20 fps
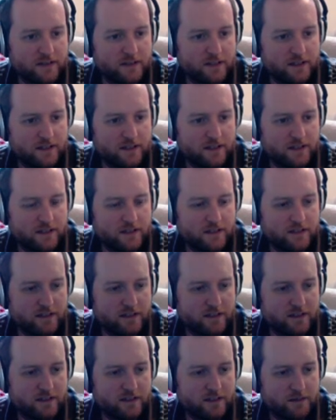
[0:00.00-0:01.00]
the
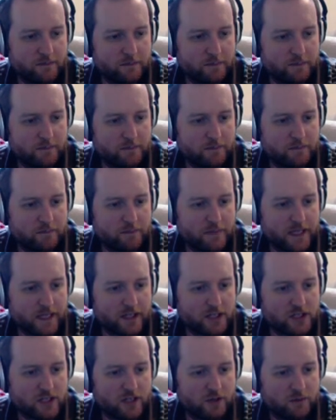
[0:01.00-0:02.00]
the
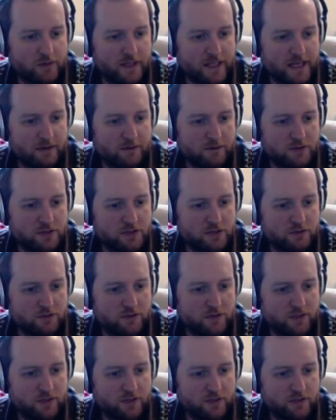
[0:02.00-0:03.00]
picture without
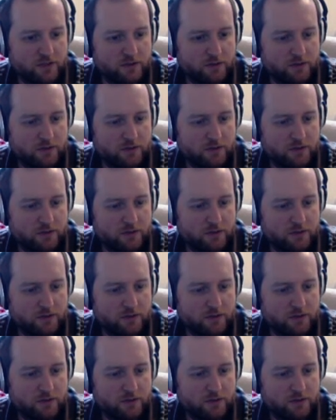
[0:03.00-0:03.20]
showing